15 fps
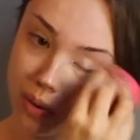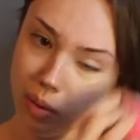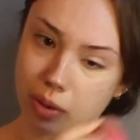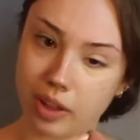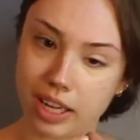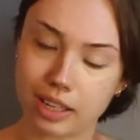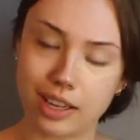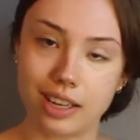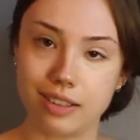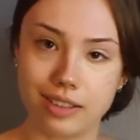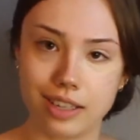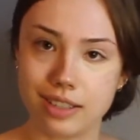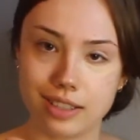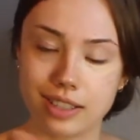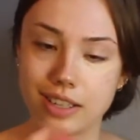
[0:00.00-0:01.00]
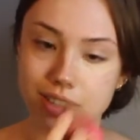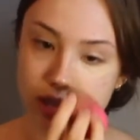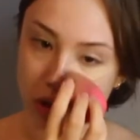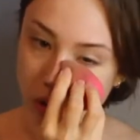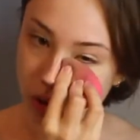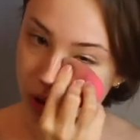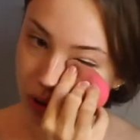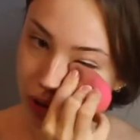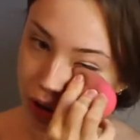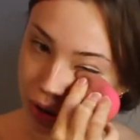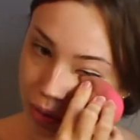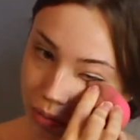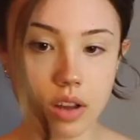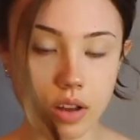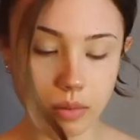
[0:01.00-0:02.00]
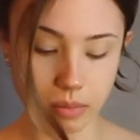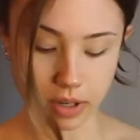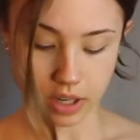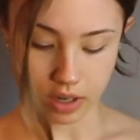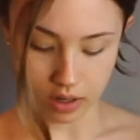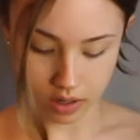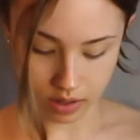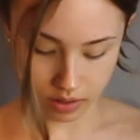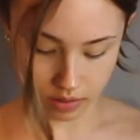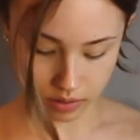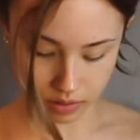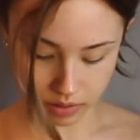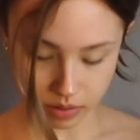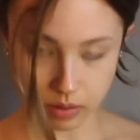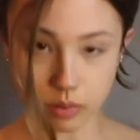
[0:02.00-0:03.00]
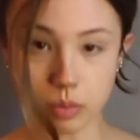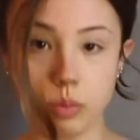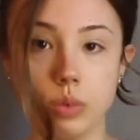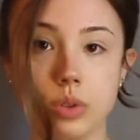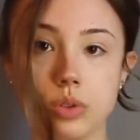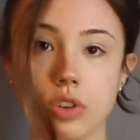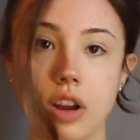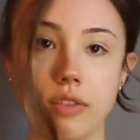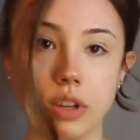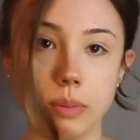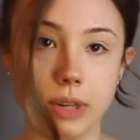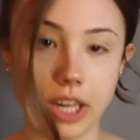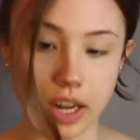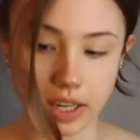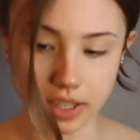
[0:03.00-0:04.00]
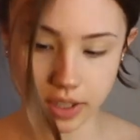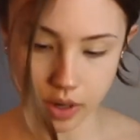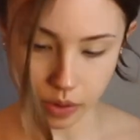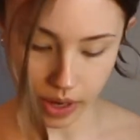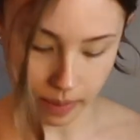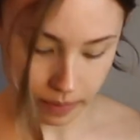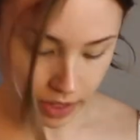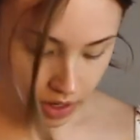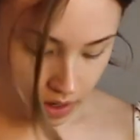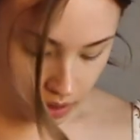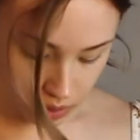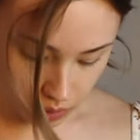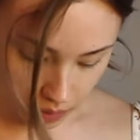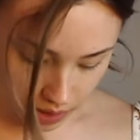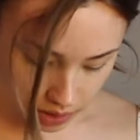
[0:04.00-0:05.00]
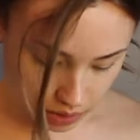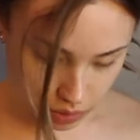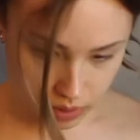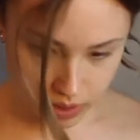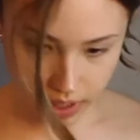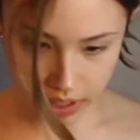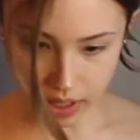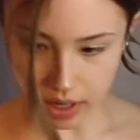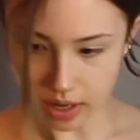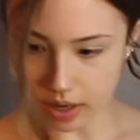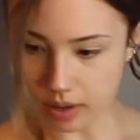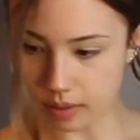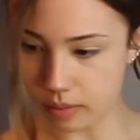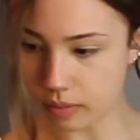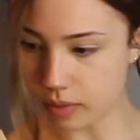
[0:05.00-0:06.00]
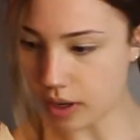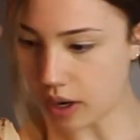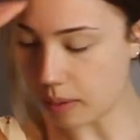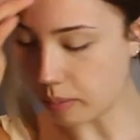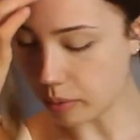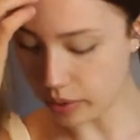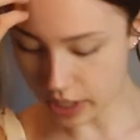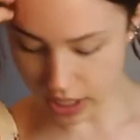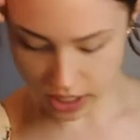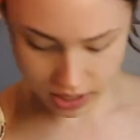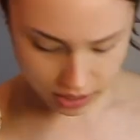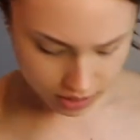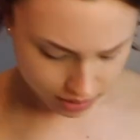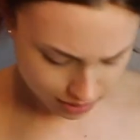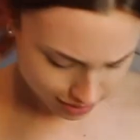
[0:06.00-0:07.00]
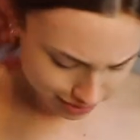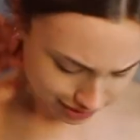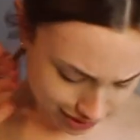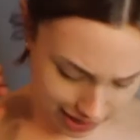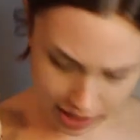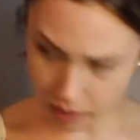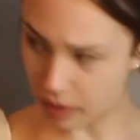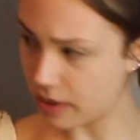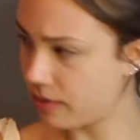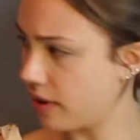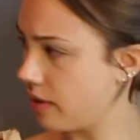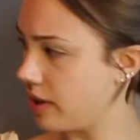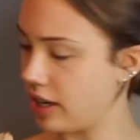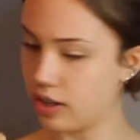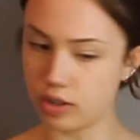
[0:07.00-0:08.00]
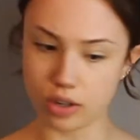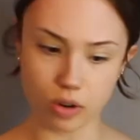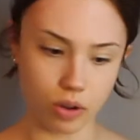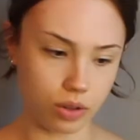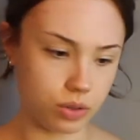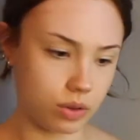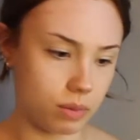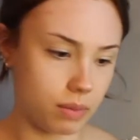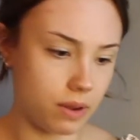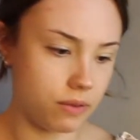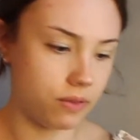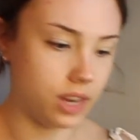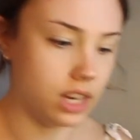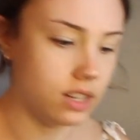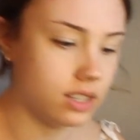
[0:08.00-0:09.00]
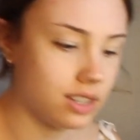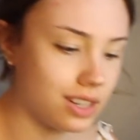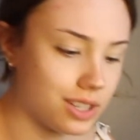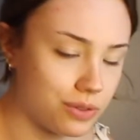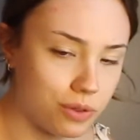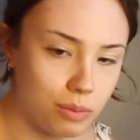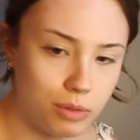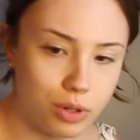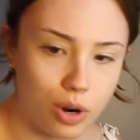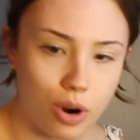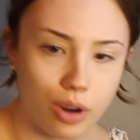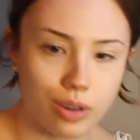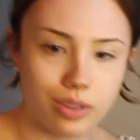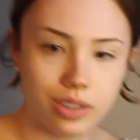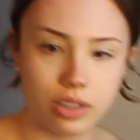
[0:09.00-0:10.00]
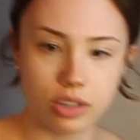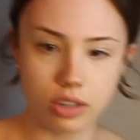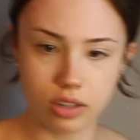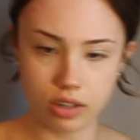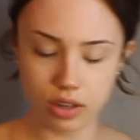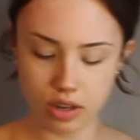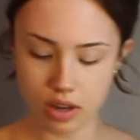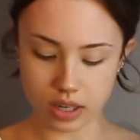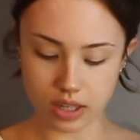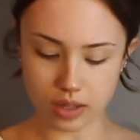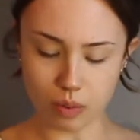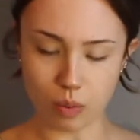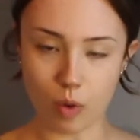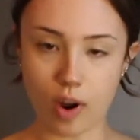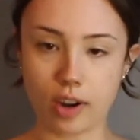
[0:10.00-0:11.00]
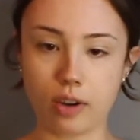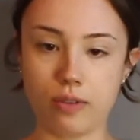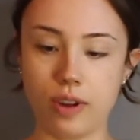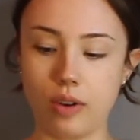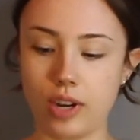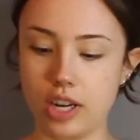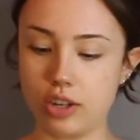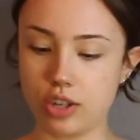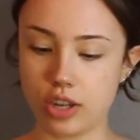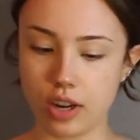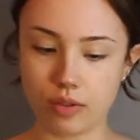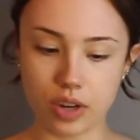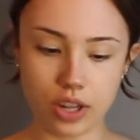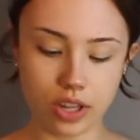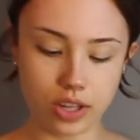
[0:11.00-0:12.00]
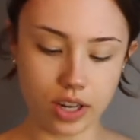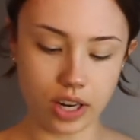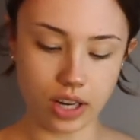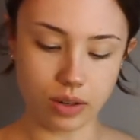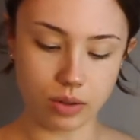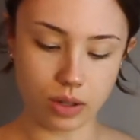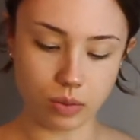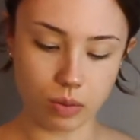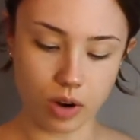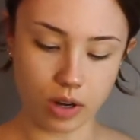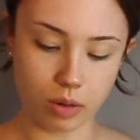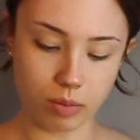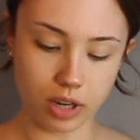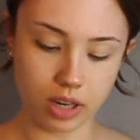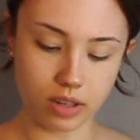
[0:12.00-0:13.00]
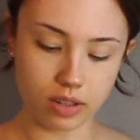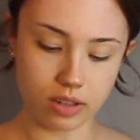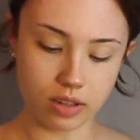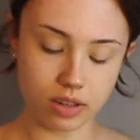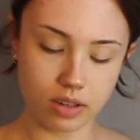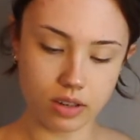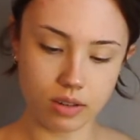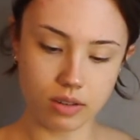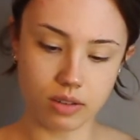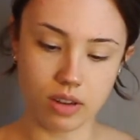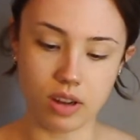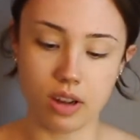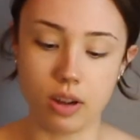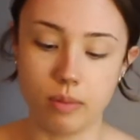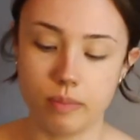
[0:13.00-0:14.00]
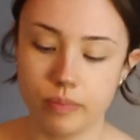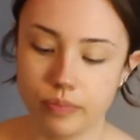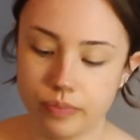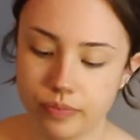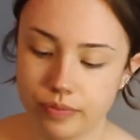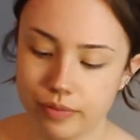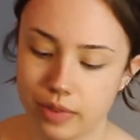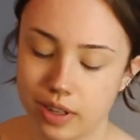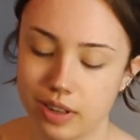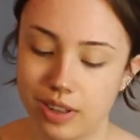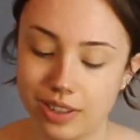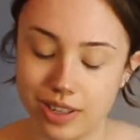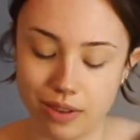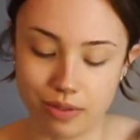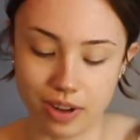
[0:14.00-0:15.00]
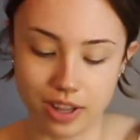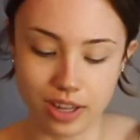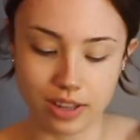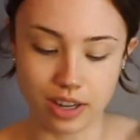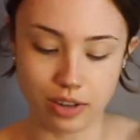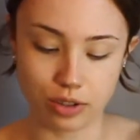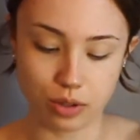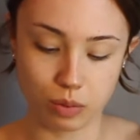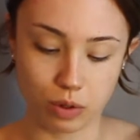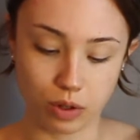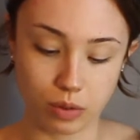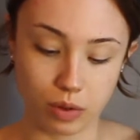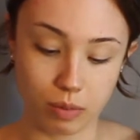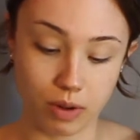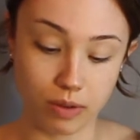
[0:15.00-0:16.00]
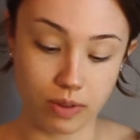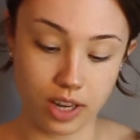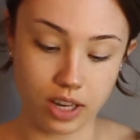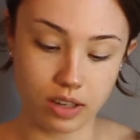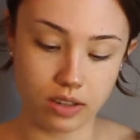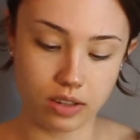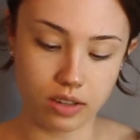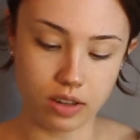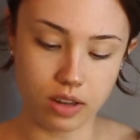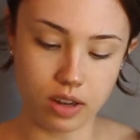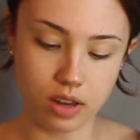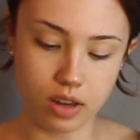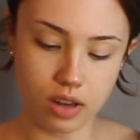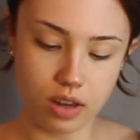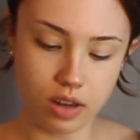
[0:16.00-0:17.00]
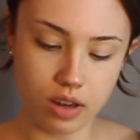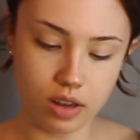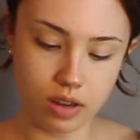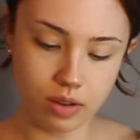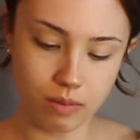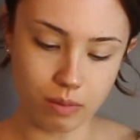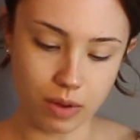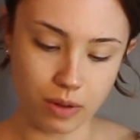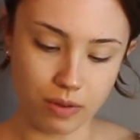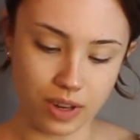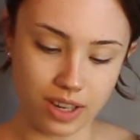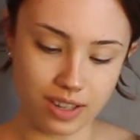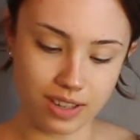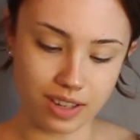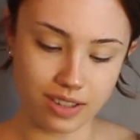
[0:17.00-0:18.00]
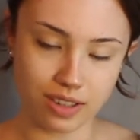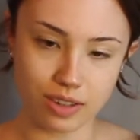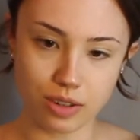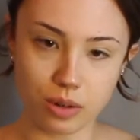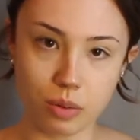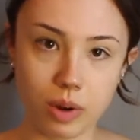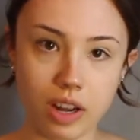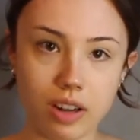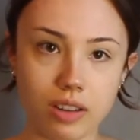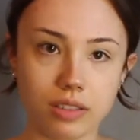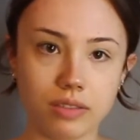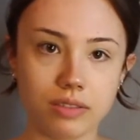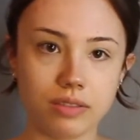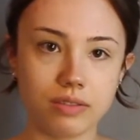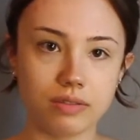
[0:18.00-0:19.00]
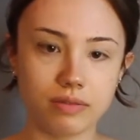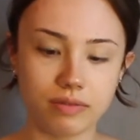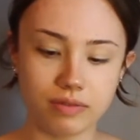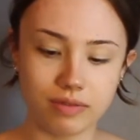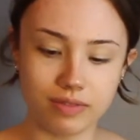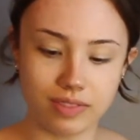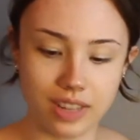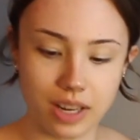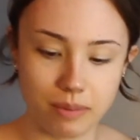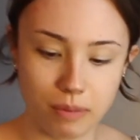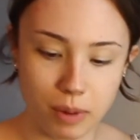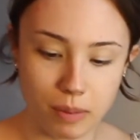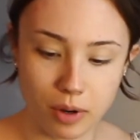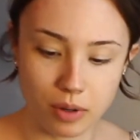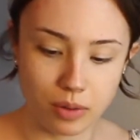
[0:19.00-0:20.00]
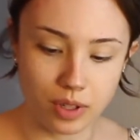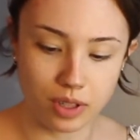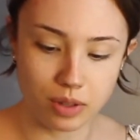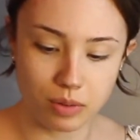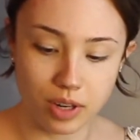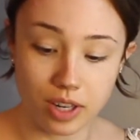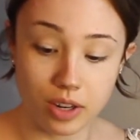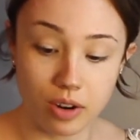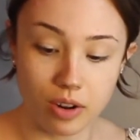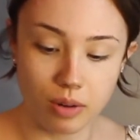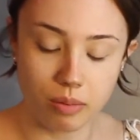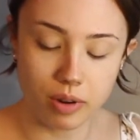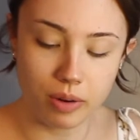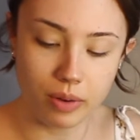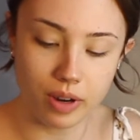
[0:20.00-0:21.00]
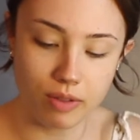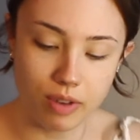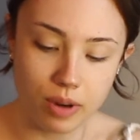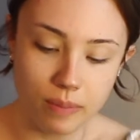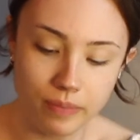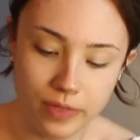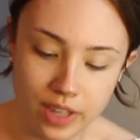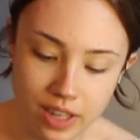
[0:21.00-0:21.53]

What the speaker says: Or like it's concealer too. My hair was driving me nuts. Okay, so I use like a pretty lightweight foundation also on my face. It's from Tarte. It's a water foundation. Everything that I use is water-based. Because I find that that just works with my face. My face doesn't do well. I'm not doing this right at all, but whatever.